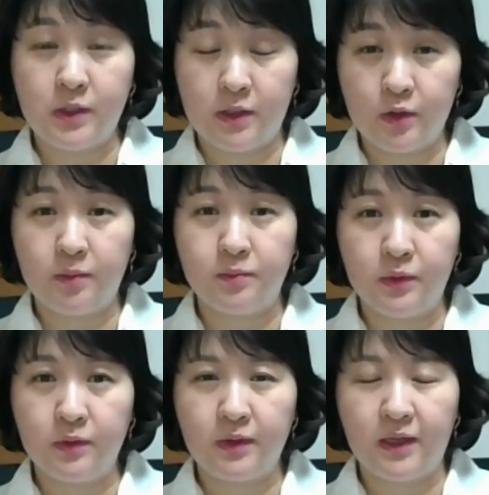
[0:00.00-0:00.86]
children
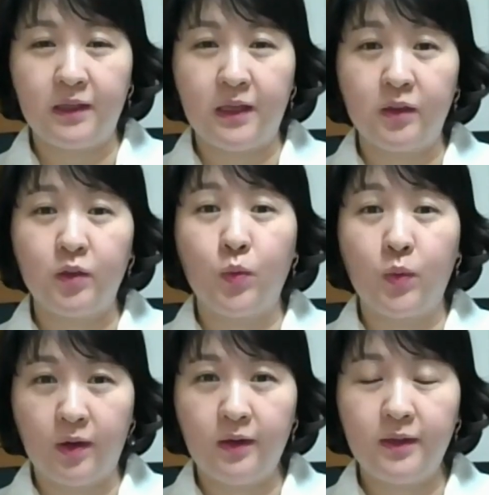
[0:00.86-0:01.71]
book in the
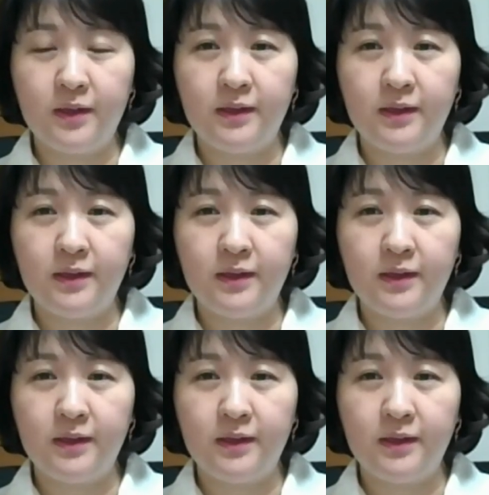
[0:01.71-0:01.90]
world.